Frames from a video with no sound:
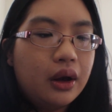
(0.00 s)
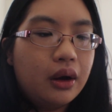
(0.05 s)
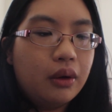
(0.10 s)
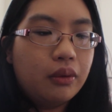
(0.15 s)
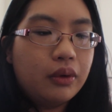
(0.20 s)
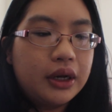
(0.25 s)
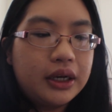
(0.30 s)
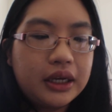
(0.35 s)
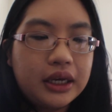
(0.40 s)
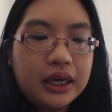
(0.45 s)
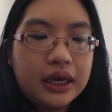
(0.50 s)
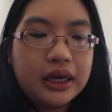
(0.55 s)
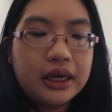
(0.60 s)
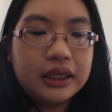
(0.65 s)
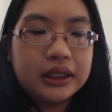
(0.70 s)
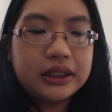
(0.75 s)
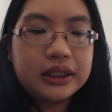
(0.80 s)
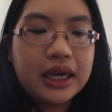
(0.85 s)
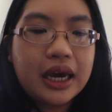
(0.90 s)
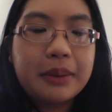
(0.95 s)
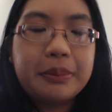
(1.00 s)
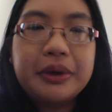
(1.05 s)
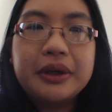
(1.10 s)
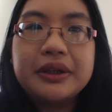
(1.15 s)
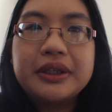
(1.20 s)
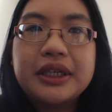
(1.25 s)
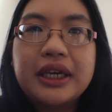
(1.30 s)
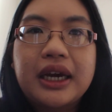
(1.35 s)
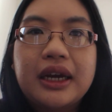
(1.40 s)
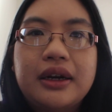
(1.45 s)
One is
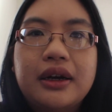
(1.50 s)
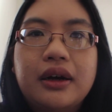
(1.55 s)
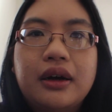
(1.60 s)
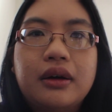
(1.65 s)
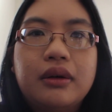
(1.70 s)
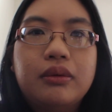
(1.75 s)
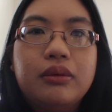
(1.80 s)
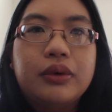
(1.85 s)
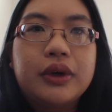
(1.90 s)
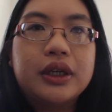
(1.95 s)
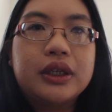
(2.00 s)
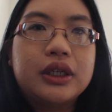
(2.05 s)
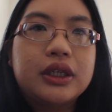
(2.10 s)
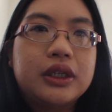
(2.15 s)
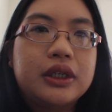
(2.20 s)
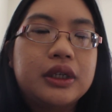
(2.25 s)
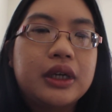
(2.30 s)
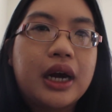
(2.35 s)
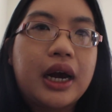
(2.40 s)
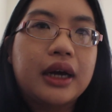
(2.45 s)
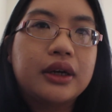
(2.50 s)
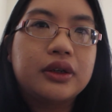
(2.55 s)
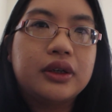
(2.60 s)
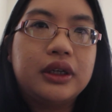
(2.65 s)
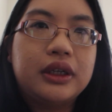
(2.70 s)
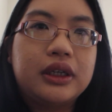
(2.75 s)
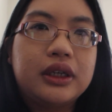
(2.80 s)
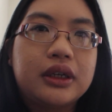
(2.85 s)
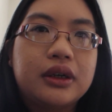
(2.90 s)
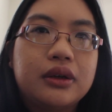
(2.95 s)
Capital Scandal, which
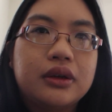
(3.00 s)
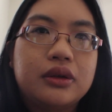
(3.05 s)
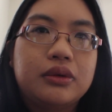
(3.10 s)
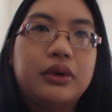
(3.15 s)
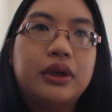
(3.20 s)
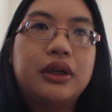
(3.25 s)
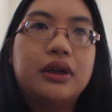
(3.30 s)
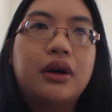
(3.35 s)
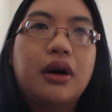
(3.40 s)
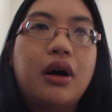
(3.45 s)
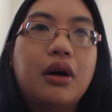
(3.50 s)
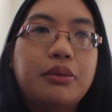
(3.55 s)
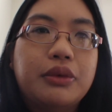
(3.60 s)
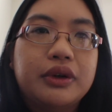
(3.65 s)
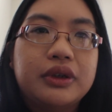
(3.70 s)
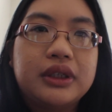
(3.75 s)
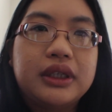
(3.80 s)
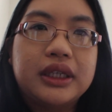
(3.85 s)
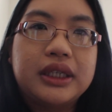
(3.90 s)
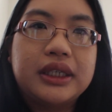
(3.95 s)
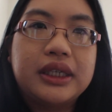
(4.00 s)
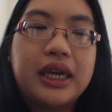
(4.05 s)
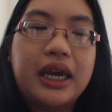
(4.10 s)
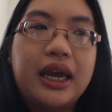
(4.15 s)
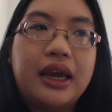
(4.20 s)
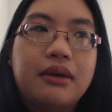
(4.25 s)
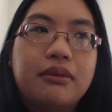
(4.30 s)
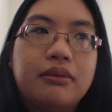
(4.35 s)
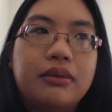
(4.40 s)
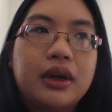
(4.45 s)
actually deals with almost the
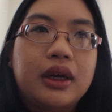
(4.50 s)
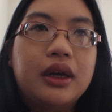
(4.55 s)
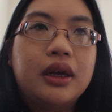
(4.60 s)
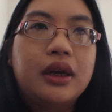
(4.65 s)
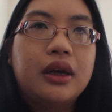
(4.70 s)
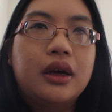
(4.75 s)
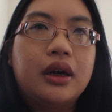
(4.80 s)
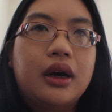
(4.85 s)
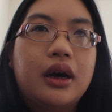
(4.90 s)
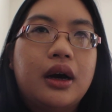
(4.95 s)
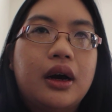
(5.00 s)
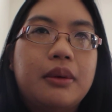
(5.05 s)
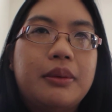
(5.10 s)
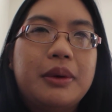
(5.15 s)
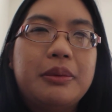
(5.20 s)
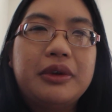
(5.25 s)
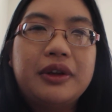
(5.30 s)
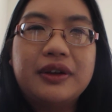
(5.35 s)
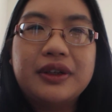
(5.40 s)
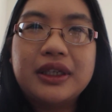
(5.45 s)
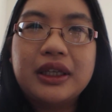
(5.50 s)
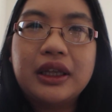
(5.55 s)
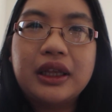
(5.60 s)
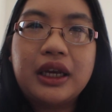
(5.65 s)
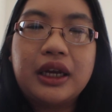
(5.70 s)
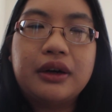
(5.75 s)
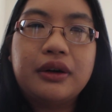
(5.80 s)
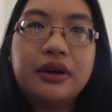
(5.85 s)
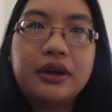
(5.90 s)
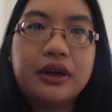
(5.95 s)
same, I believe it's the
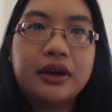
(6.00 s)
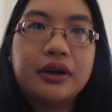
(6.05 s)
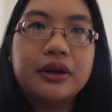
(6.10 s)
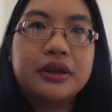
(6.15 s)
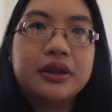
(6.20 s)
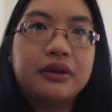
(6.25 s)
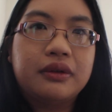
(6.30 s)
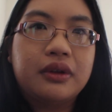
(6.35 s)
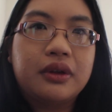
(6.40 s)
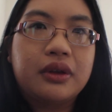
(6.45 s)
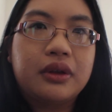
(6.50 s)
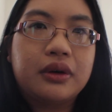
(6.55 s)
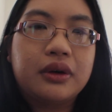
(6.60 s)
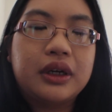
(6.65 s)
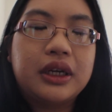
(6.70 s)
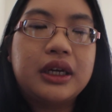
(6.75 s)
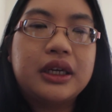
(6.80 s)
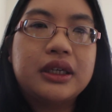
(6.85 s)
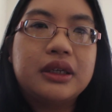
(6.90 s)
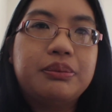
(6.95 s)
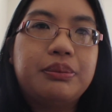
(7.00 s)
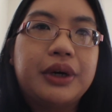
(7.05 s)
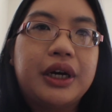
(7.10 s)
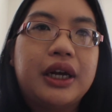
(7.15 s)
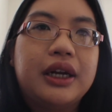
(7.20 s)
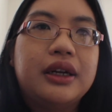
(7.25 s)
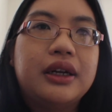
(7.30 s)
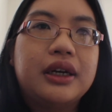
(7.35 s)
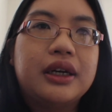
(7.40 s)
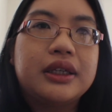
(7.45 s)
later years of the 30s,
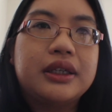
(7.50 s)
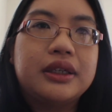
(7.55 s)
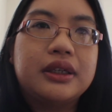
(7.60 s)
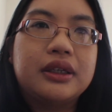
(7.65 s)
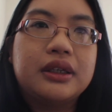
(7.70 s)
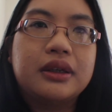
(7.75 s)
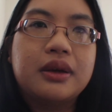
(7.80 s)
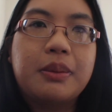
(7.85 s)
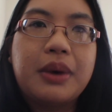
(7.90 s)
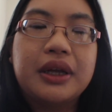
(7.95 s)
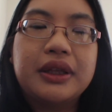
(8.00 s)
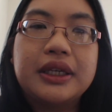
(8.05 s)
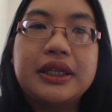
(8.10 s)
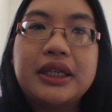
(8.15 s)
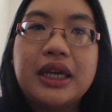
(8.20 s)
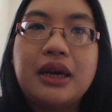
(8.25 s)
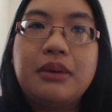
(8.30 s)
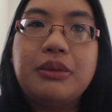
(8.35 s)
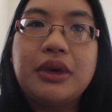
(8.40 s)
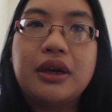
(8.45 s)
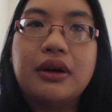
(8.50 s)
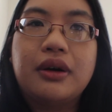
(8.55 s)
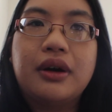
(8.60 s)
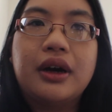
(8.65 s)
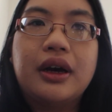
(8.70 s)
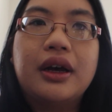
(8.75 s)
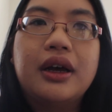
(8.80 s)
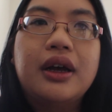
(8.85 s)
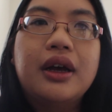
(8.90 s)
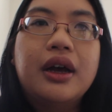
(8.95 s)
but it's about the same
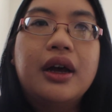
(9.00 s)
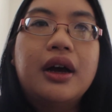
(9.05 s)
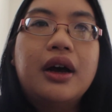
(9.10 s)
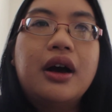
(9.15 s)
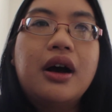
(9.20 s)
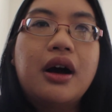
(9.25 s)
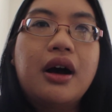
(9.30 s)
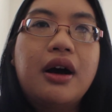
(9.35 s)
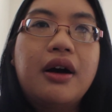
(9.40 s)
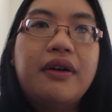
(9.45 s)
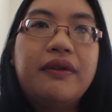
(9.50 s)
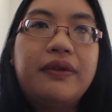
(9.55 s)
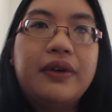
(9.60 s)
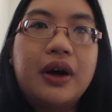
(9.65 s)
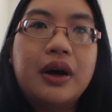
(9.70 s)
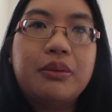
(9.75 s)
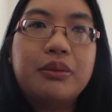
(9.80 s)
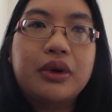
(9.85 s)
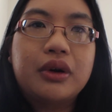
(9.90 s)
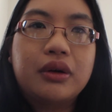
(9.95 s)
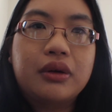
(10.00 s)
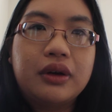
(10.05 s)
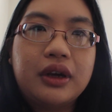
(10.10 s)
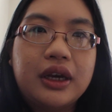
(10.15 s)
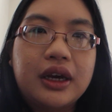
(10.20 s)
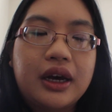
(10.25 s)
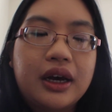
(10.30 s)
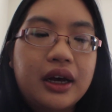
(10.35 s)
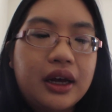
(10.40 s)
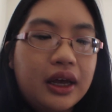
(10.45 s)
era of
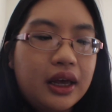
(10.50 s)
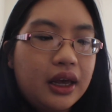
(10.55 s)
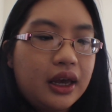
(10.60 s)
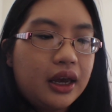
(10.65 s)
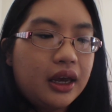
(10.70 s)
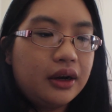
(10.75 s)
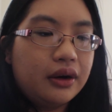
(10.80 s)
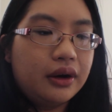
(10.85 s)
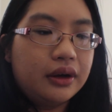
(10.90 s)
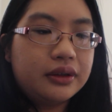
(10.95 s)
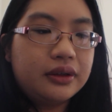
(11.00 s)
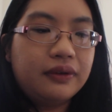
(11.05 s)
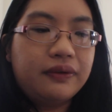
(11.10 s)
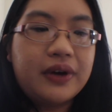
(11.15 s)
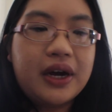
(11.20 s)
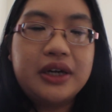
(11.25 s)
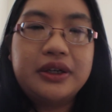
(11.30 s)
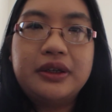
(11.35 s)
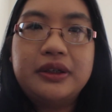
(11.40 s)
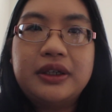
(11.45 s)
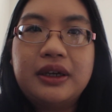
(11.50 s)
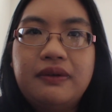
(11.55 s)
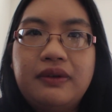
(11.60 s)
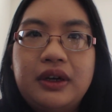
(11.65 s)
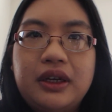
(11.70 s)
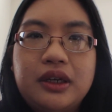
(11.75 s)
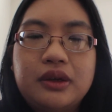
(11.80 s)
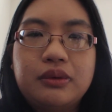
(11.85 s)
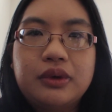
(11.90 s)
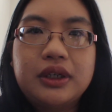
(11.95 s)
Korea, and also Fashion
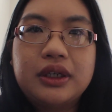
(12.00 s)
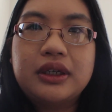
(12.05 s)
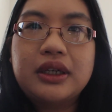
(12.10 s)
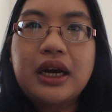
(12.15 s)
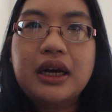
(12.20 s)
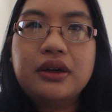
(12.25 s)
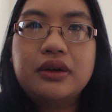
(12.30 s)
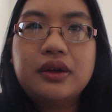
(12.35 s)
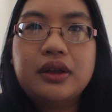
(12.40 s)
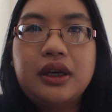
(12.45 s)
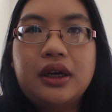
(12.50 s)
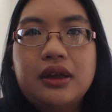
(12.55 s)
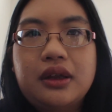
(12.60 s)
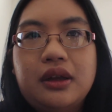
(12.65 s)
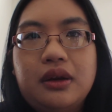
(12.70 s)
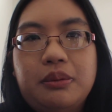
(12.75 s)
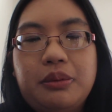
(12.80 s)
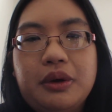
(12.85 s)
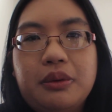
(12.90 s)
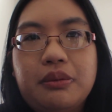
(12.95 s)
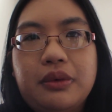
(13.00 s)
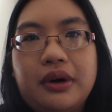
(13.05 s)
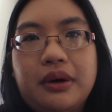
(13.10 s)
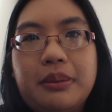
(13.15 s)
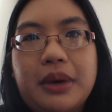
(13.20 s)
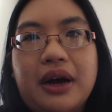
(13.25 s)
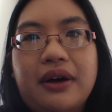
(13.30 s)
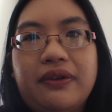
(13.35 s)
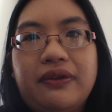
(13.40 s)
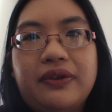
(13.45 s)
70s, which is actually a little bit more
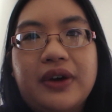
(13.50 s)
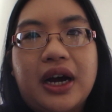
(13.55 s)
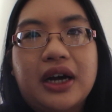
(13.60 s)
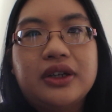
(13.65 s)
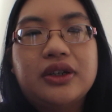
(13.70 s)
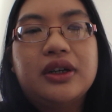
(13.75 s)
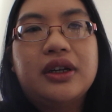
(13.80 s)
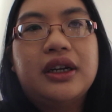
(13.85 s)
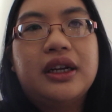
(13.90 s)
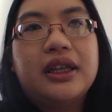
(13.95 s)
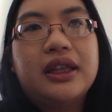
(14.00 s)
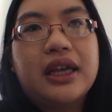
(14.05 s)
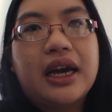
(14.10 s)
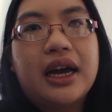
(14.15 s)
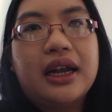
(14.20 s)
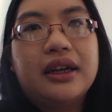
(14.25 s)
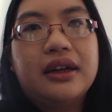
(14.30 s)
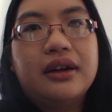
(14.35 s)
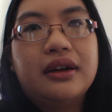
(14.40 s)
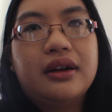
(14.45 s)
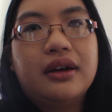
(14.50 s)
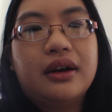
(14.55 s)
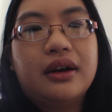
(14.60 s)
about fashion in that